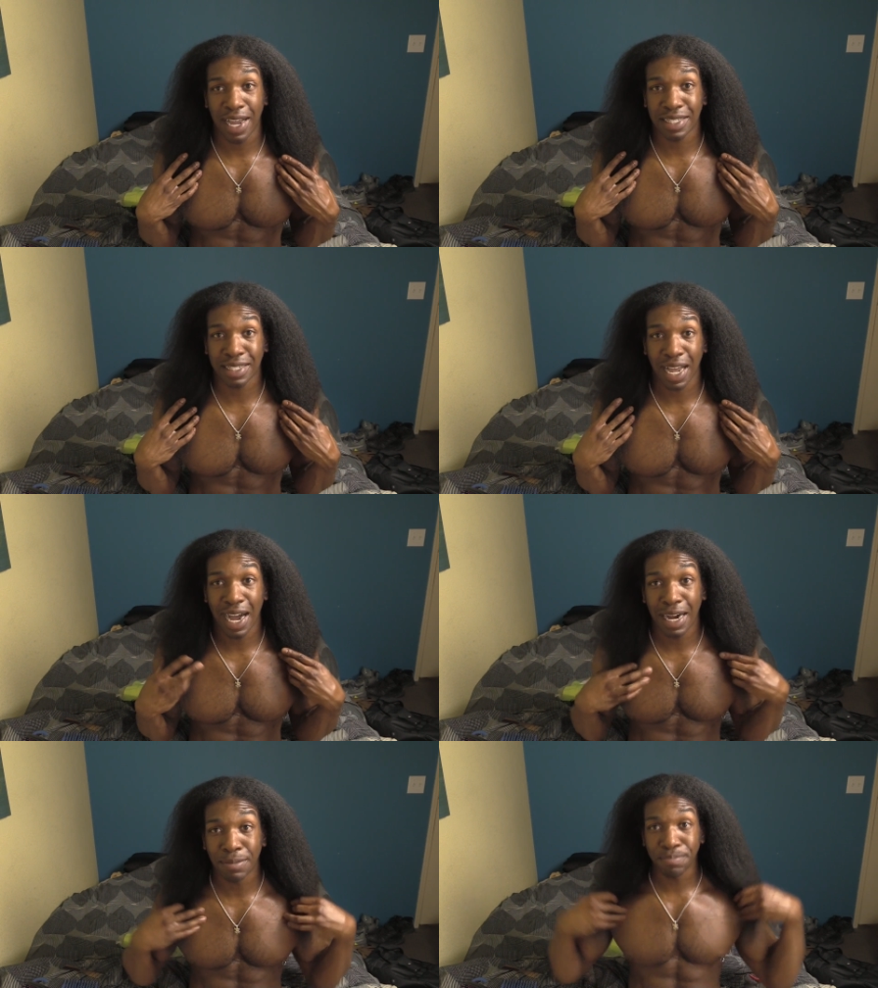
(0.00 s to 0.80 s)
It's
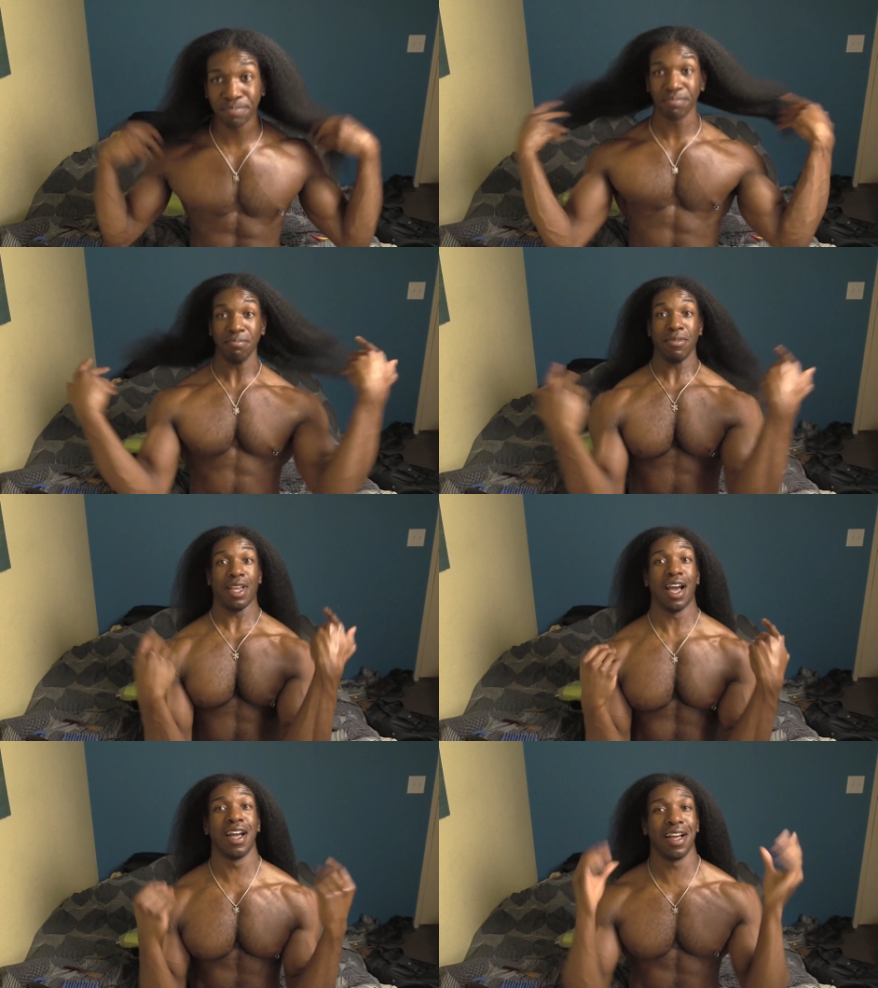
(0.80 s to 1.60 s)

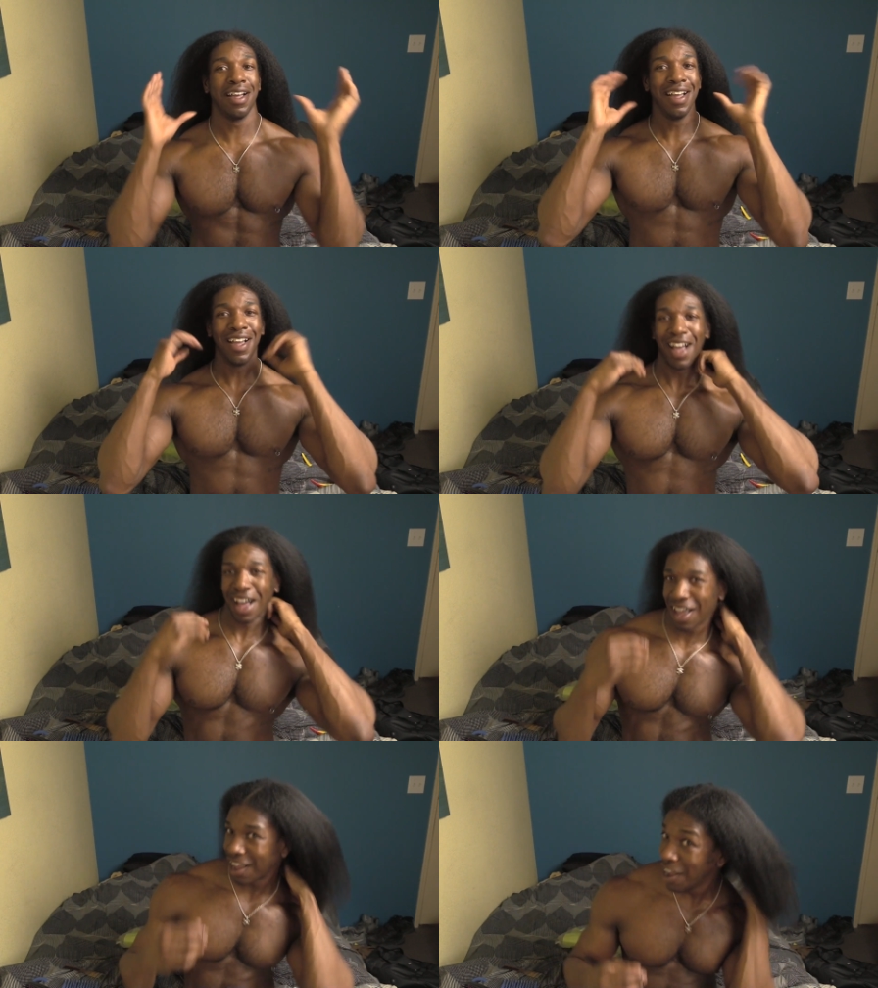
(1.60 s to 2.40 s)

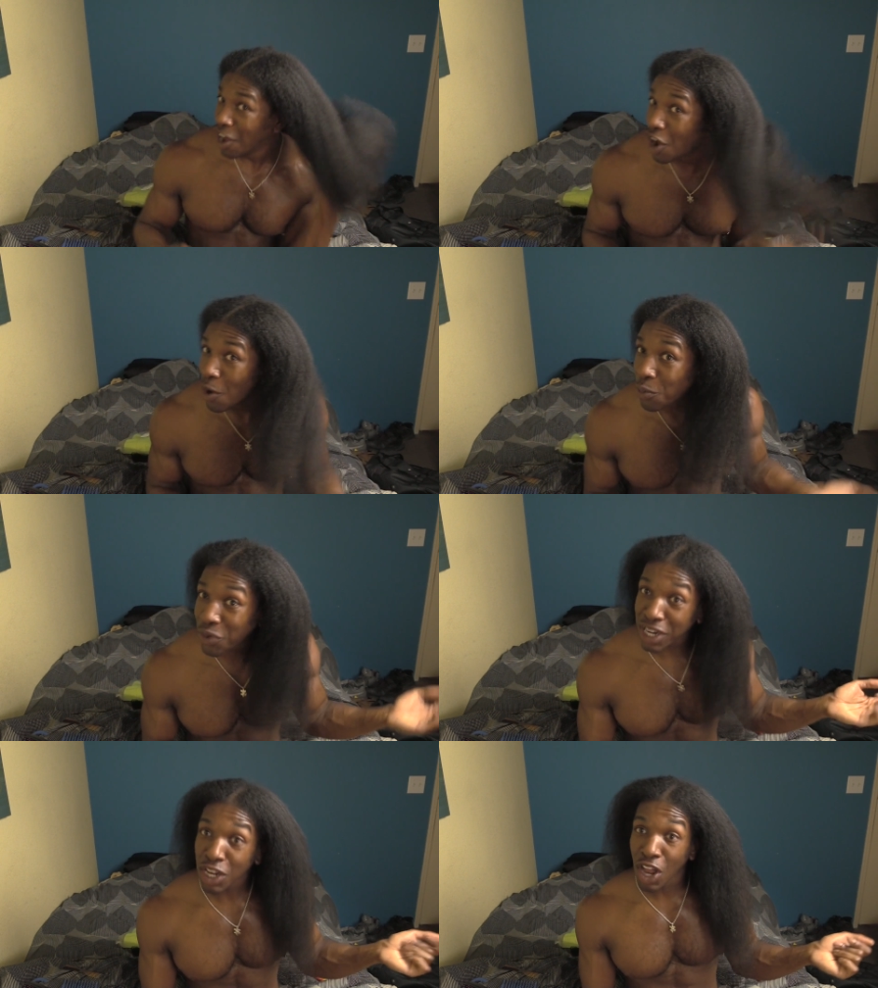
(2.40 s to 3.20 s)
pretty